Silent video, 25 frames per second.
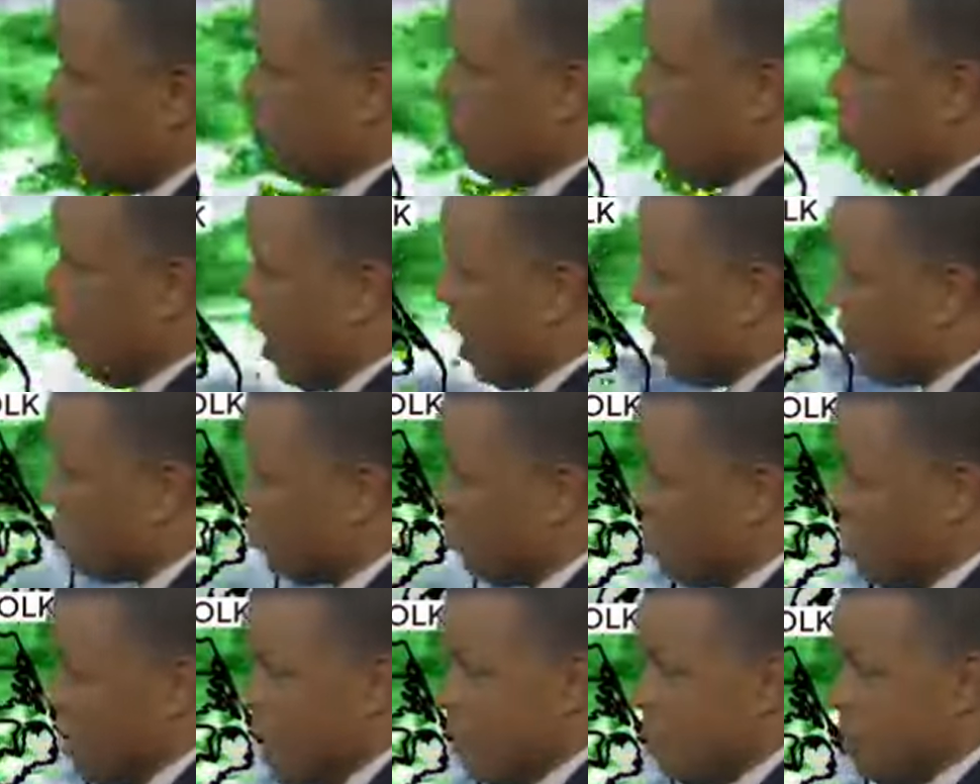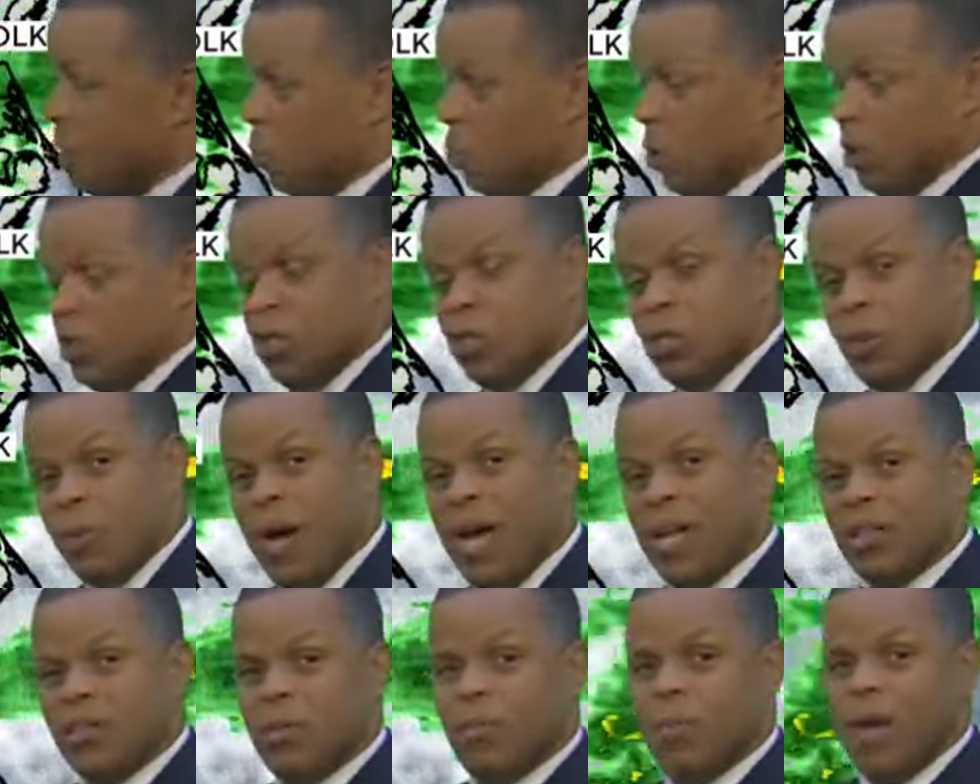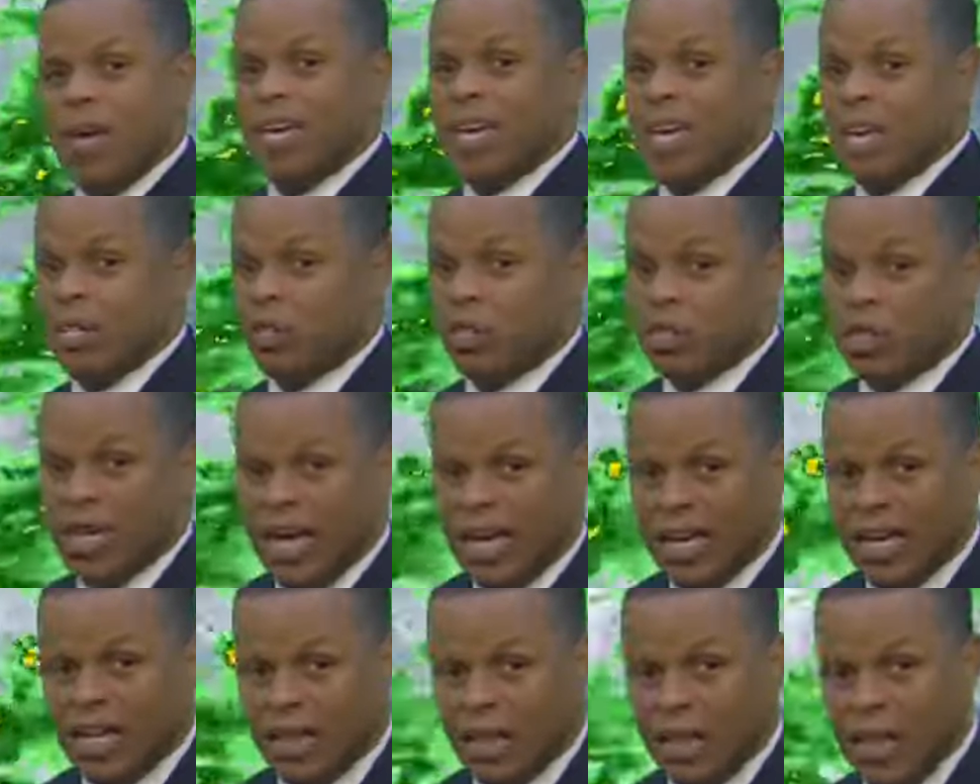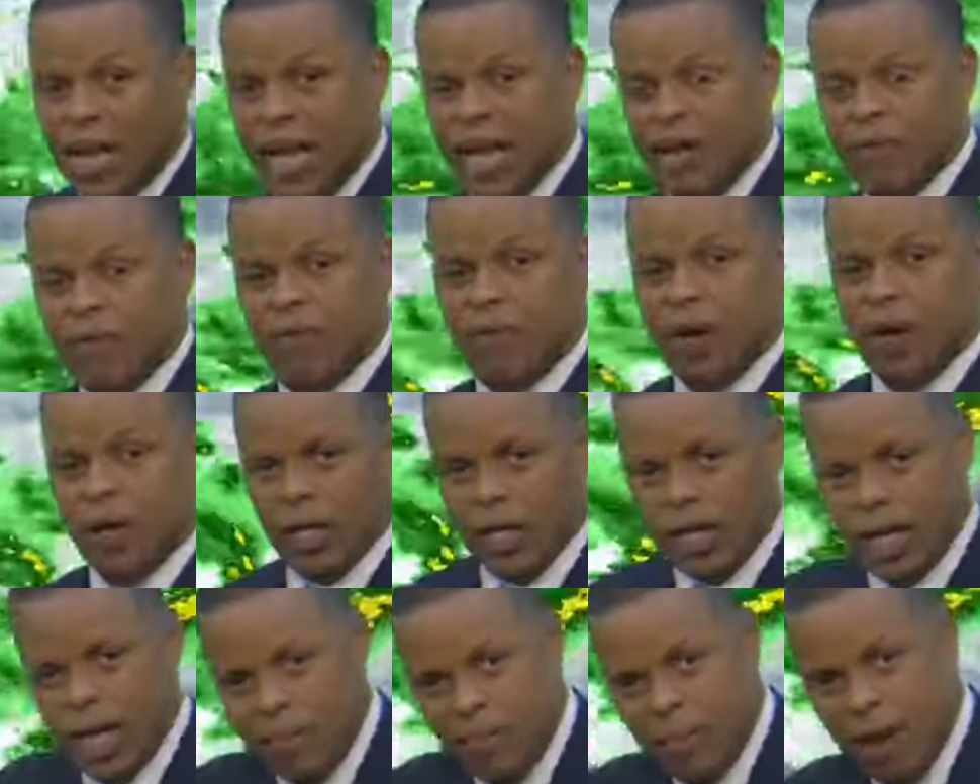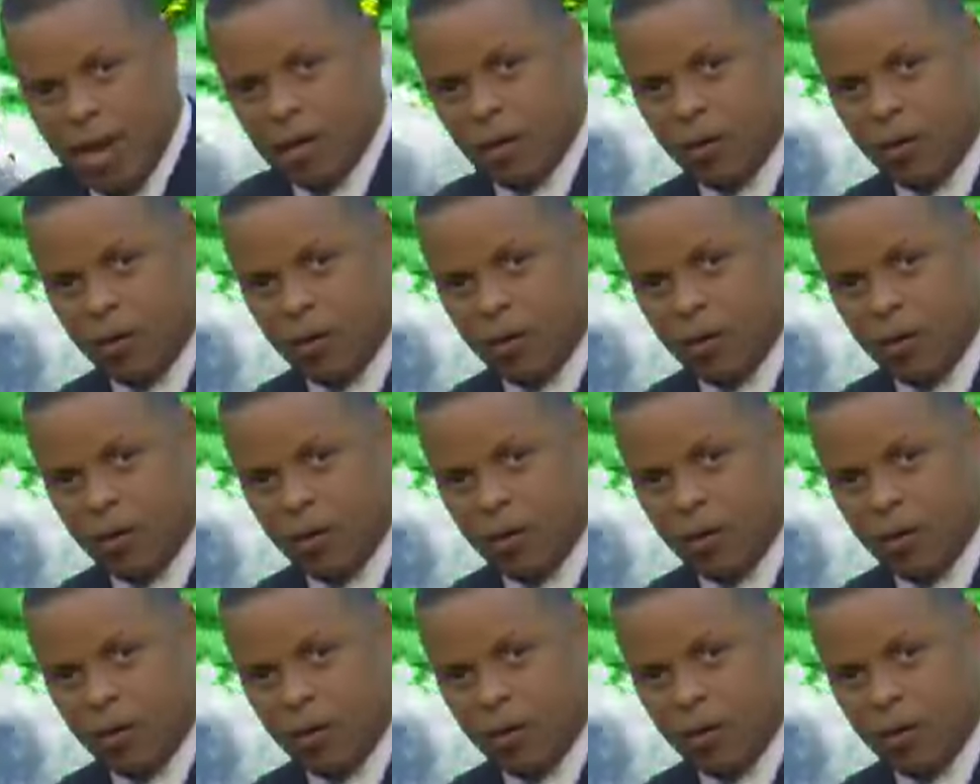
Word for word: to watch Debby, which is about to make a second landfall. It came out